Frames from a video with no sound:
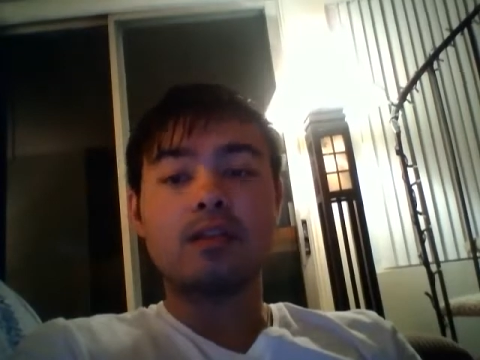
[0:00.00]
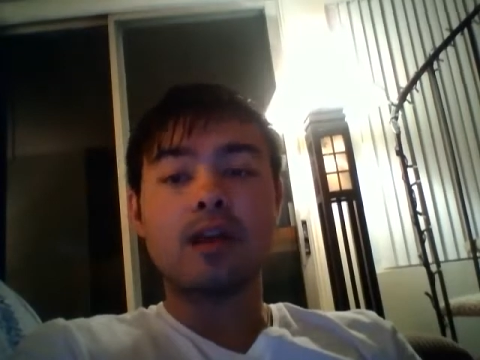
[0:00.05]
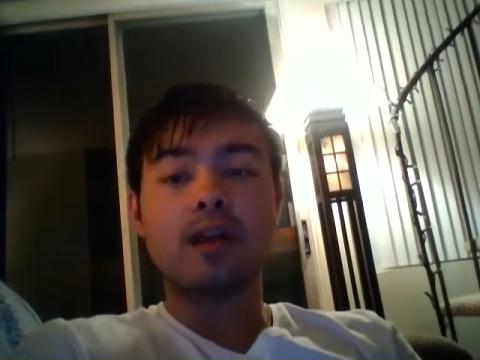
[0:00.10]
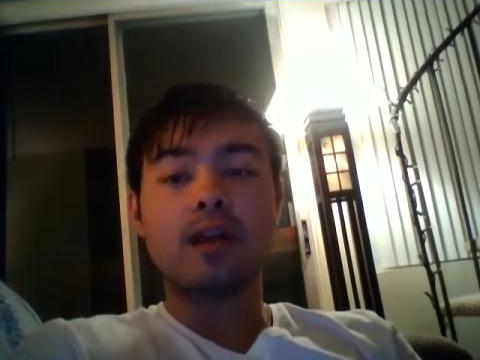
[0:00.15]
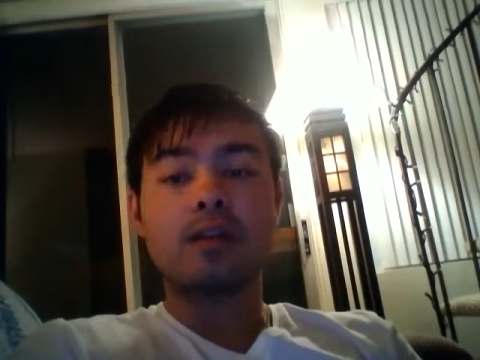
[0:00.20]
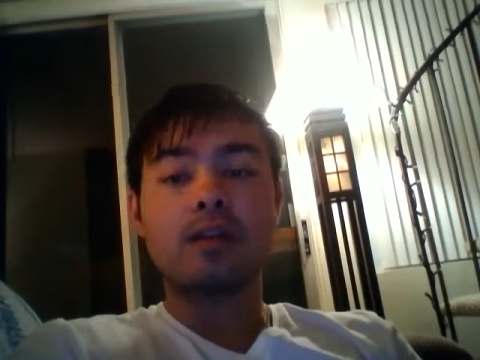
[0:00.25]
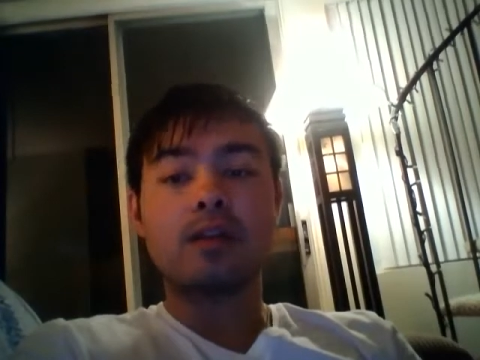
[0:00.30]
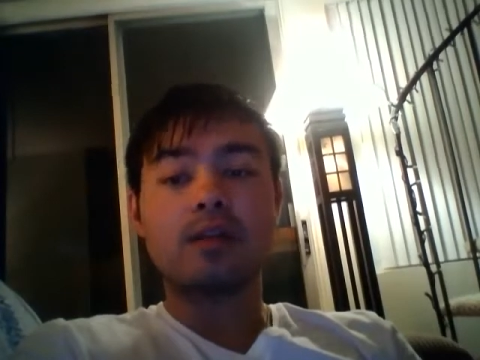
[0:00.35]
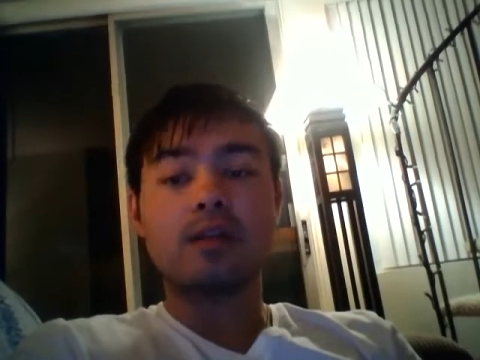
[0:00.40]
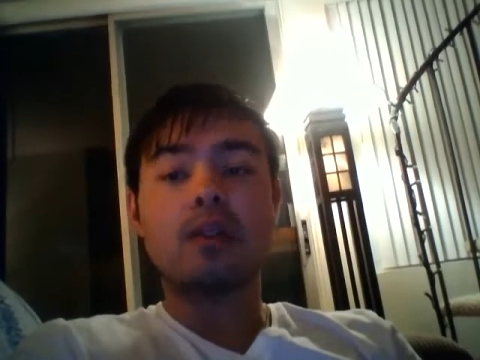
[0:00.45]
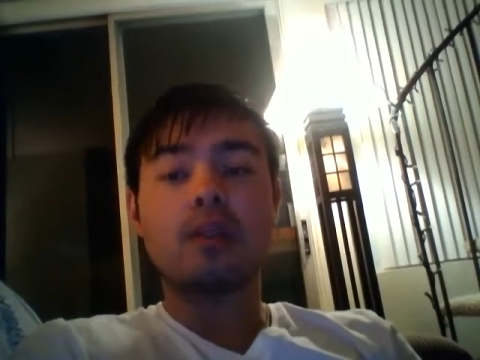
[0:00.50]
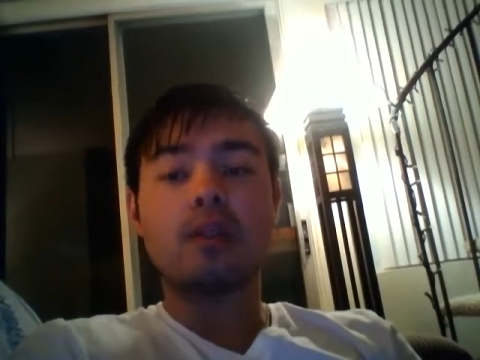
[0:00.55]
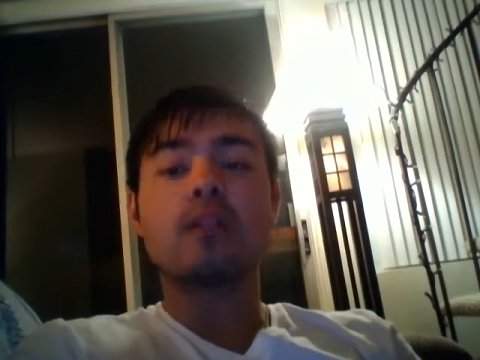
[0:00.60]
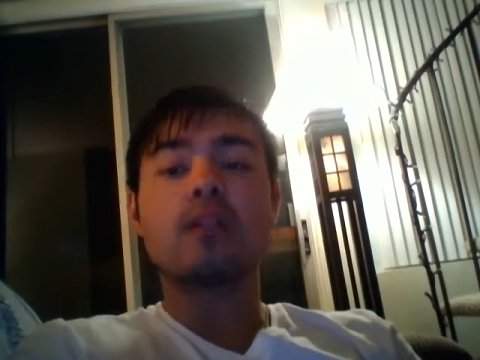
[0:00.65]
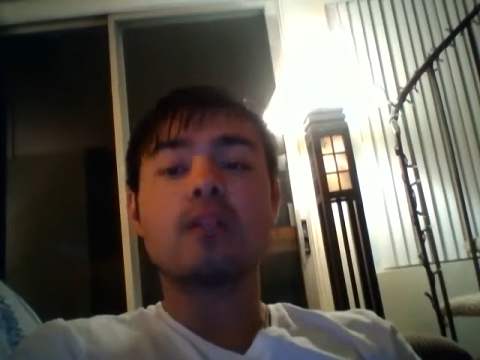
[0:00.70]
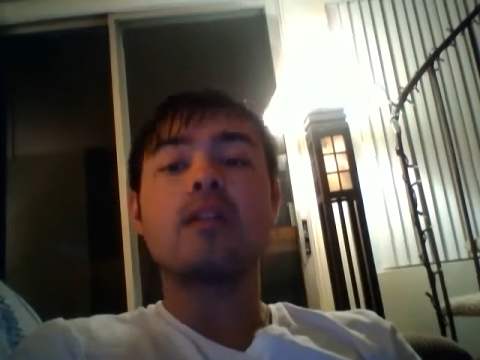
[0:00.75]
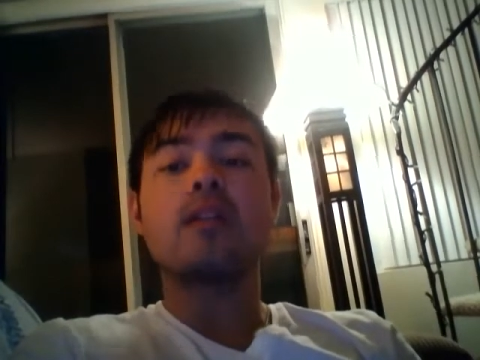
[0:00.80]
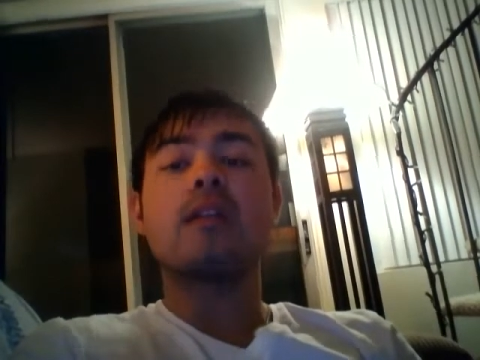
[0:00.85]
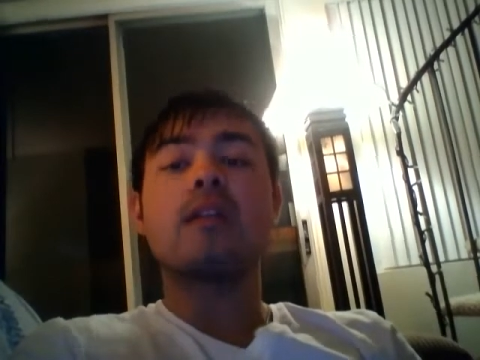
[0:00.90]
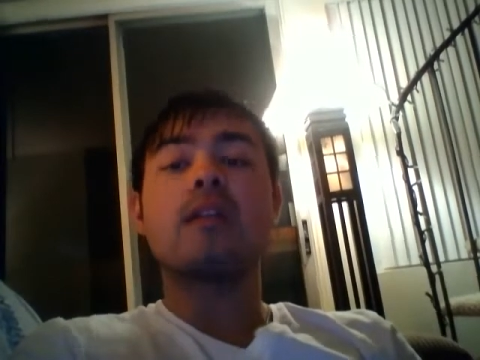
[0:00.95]
talked more,
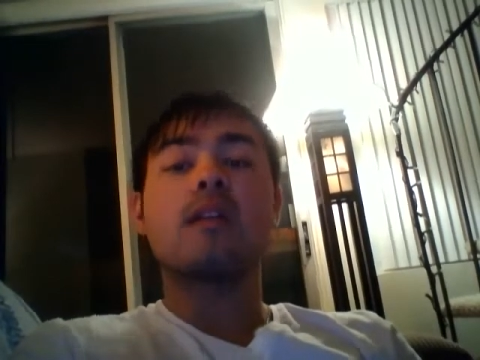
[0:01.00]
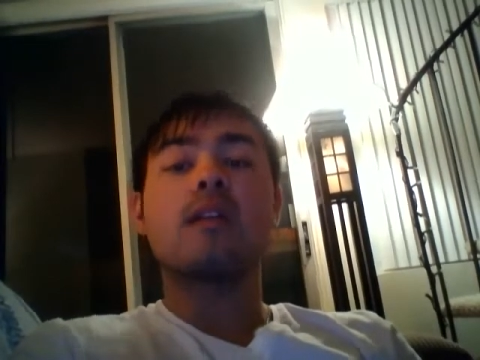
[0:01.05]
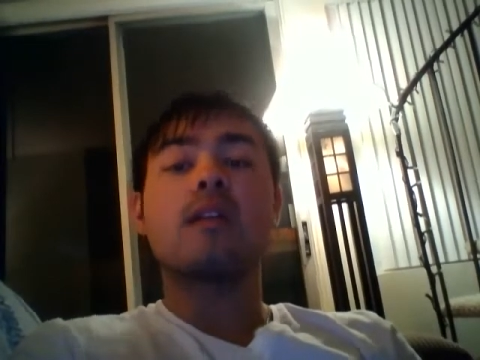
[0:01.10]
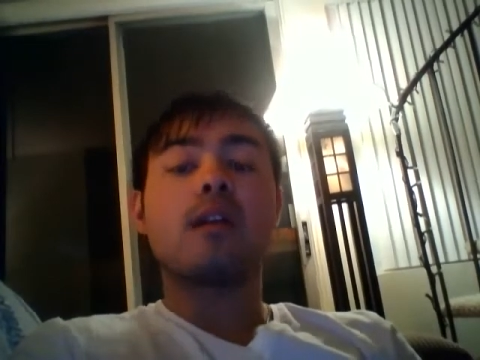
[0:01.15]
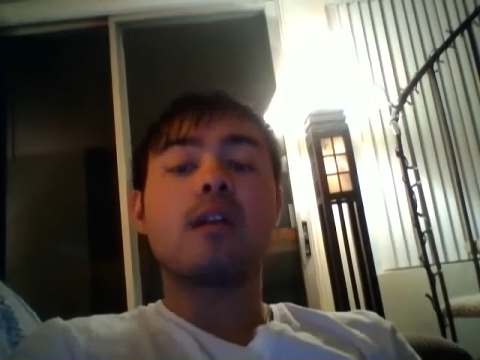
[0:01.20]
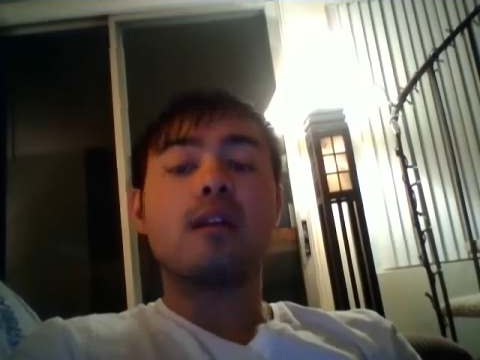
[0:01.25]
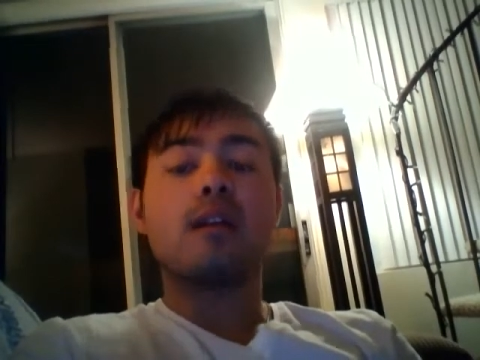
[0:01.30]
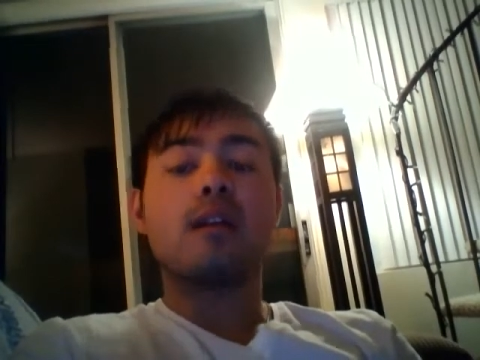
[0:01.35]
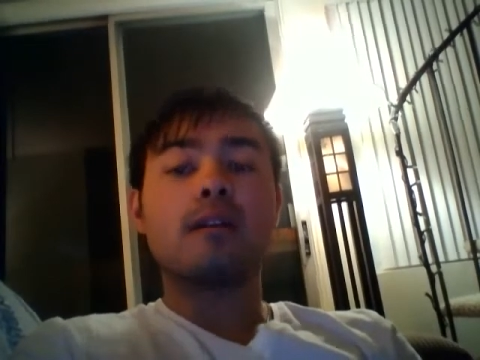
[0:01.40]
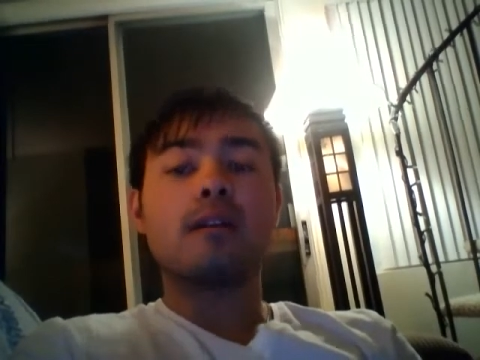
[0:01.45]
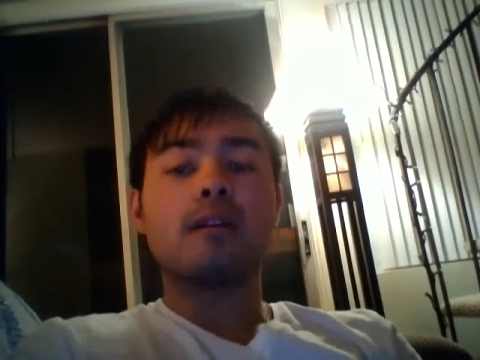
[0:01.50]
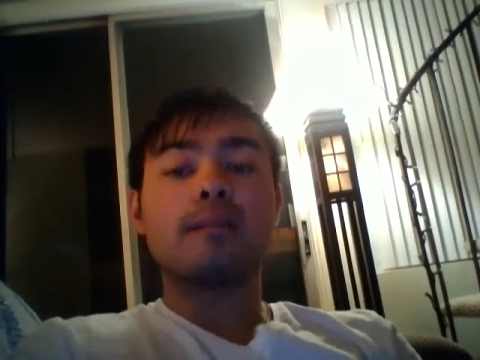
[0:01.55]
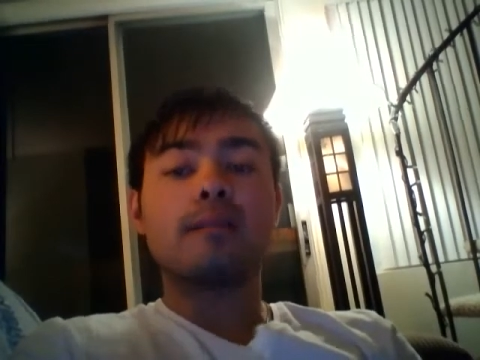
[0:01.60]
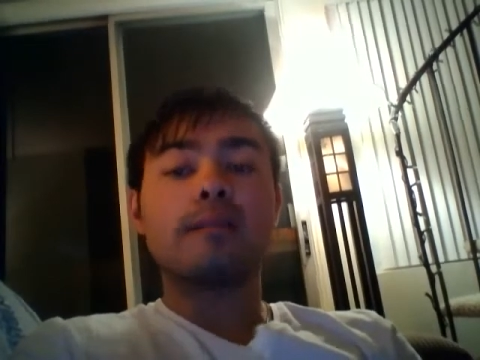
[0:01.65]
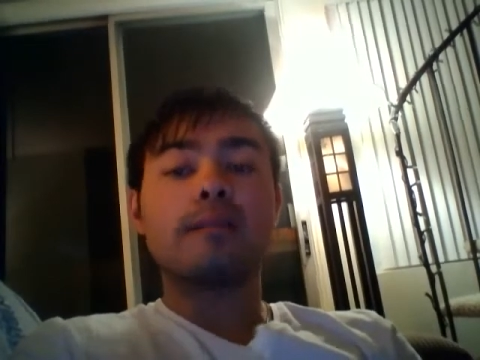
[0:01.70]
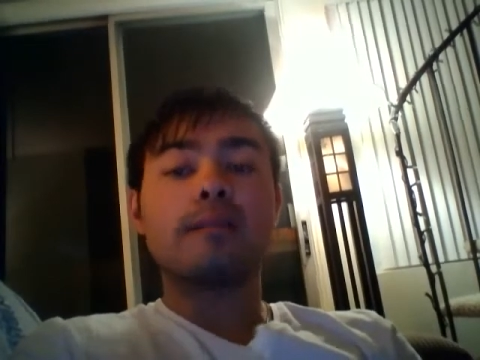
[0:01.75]
um,